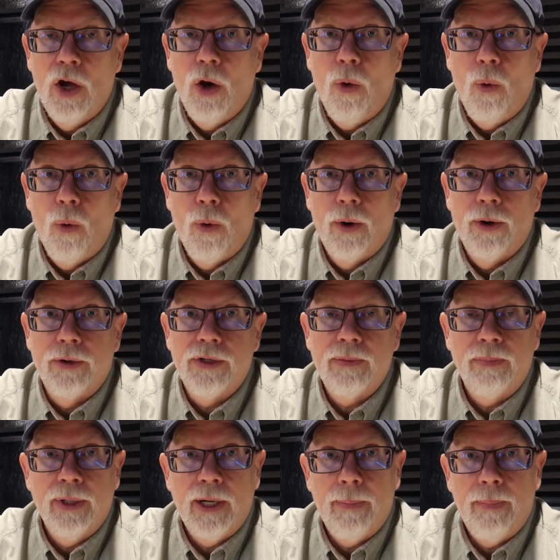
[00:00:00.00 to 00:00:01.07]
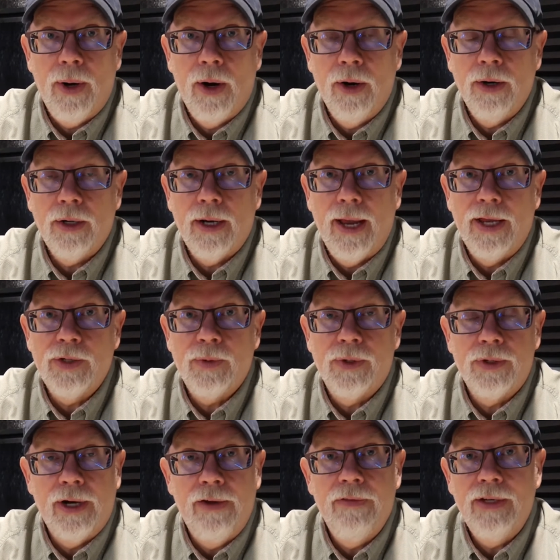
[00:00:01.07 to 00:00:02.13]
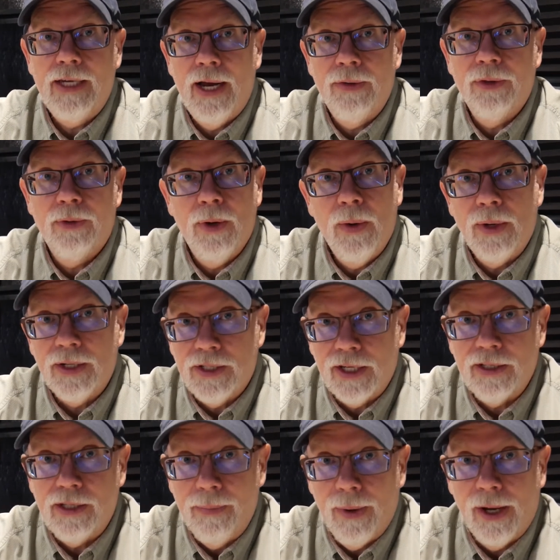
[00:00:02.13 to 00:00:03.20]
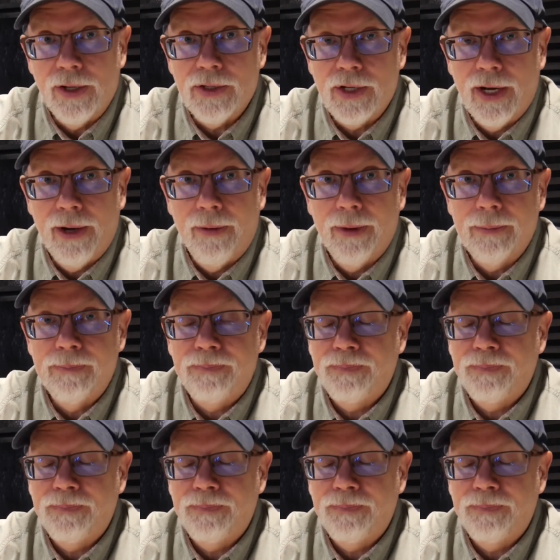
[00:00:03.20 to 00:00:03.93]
or split apart as we're driving down the road at 60 miles an hour.